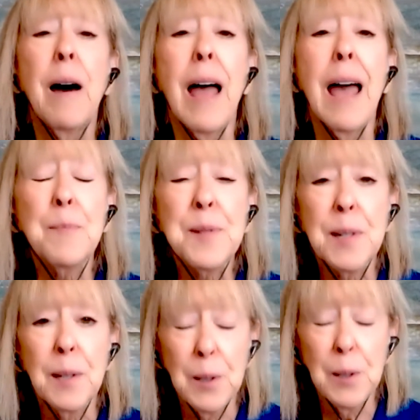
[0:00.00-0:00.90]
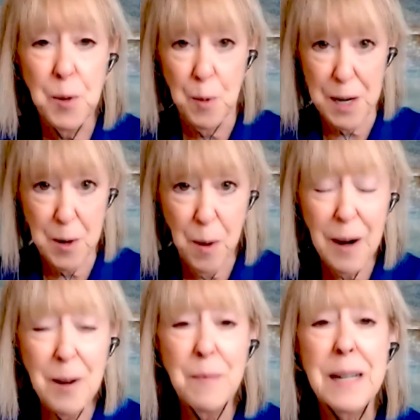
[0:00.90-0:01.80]
absolute
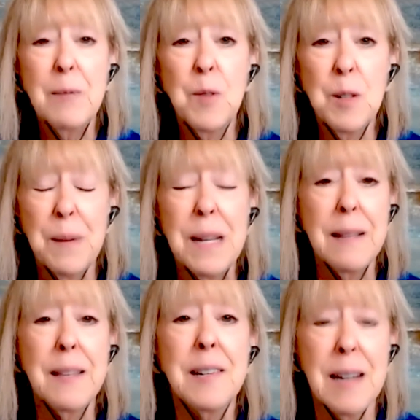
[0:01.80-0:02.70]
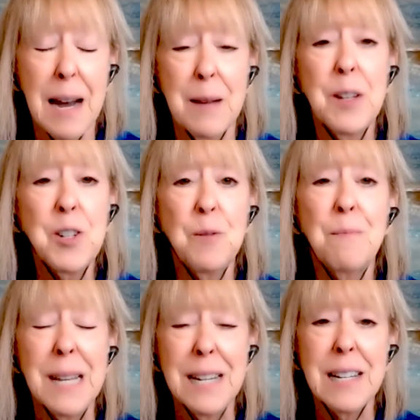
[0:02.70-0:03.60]
requirement would be the time that you
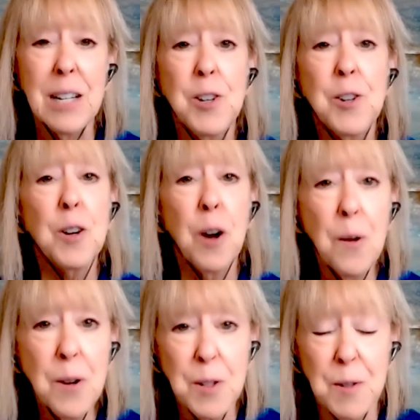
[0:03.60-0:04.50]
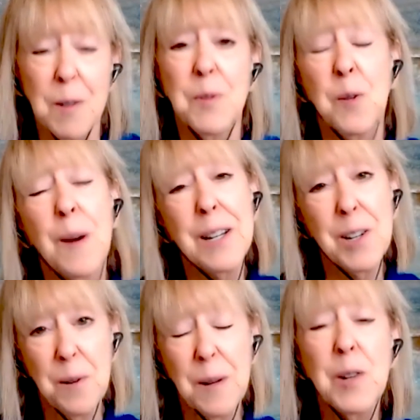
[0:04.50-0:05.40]
meet in your cohort group. So, when
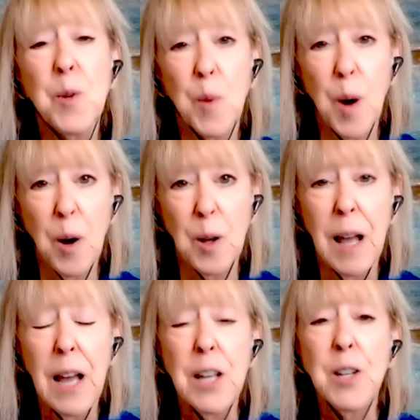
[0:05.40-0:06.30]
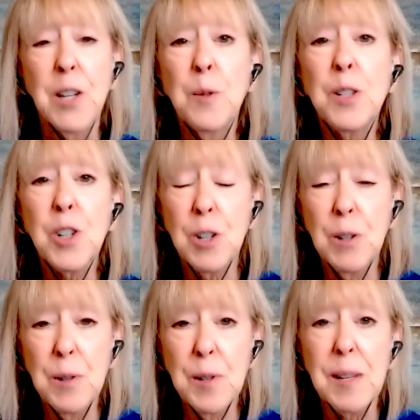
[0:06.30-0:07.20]
you enroll, you will
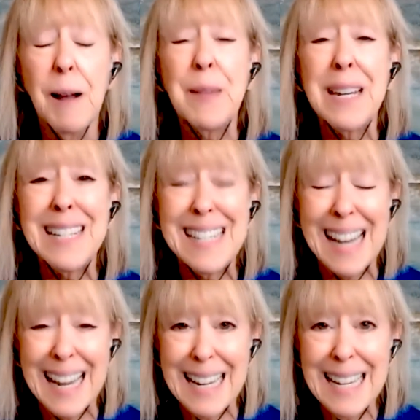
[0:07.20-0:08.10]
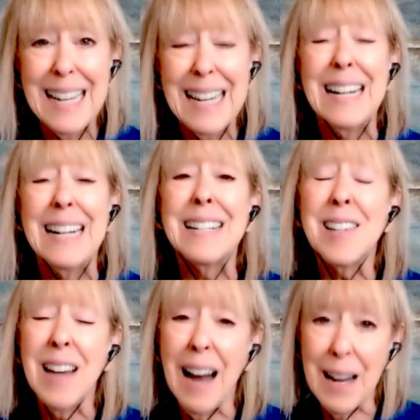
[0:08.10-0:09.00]
choose a day, a
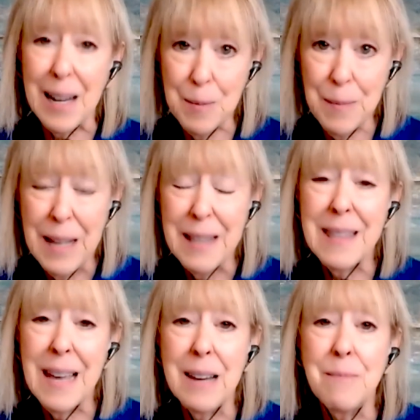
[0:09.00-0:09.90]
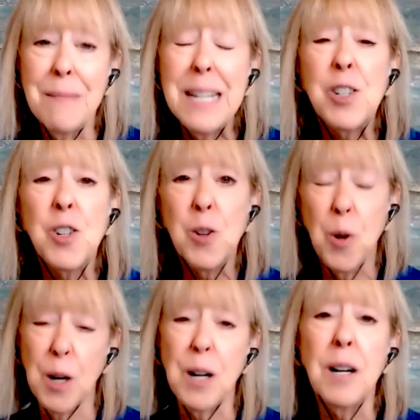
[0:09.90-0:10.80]
time that meets
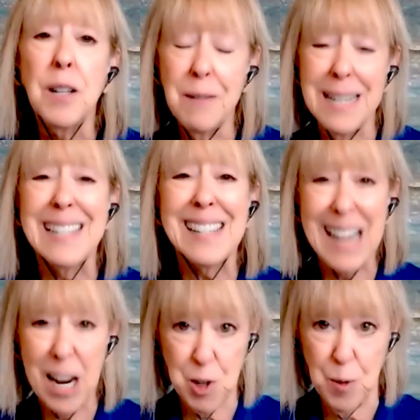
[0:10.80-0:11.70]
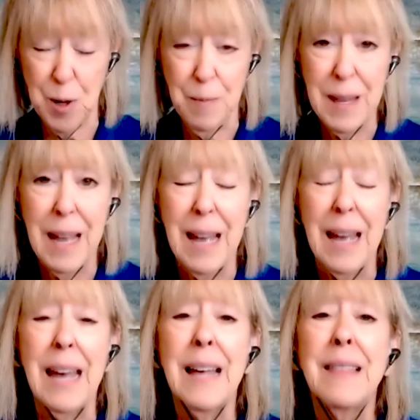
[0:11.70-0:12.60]
your unique schedule.
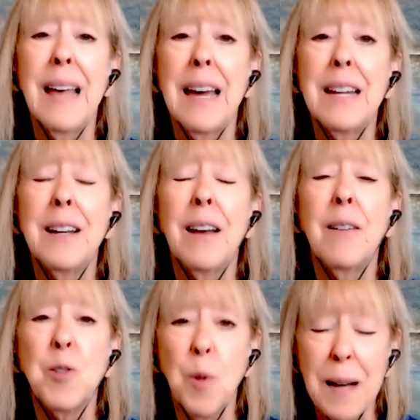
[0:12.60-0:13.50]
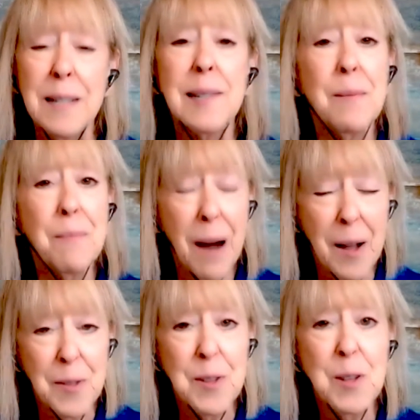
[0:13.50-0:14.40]
And then twice a
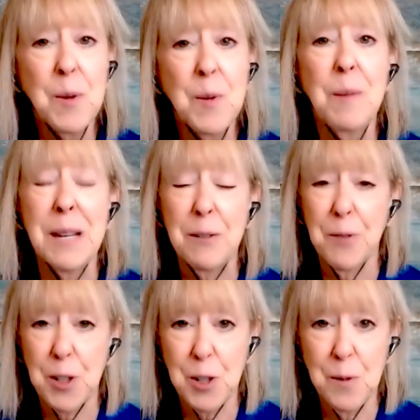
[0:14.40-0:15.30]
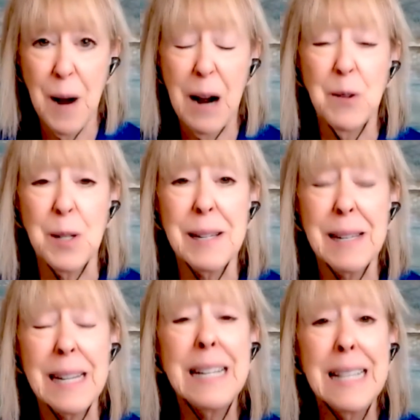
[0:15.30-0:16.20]
month, you will meet for 2
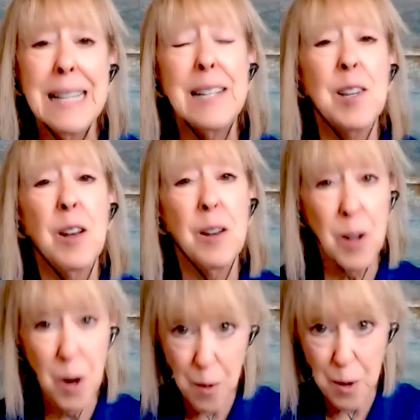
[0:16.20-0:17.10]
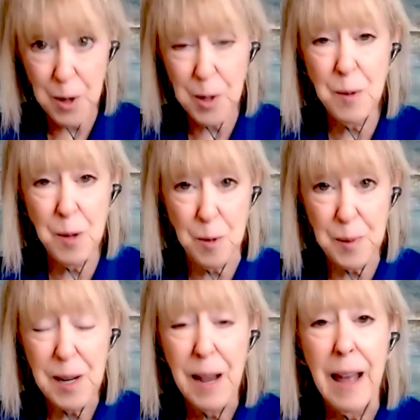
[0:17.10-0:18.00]
hours in these cohort
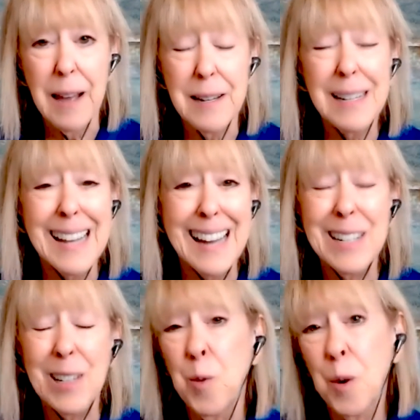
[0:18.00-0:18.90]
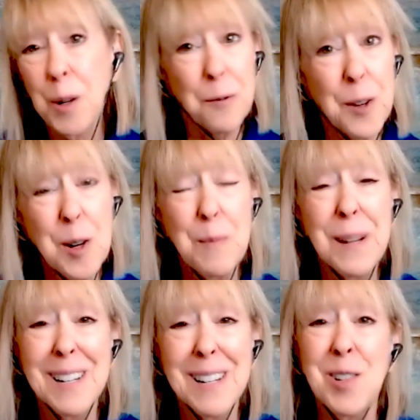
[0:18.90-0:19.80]
groups. And again, it'll work for you
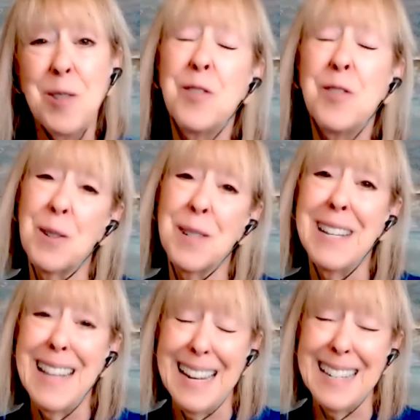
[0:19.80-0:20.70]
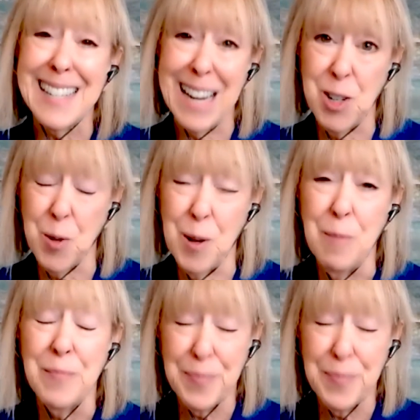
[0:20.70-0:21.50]
because you've chosen that schedule.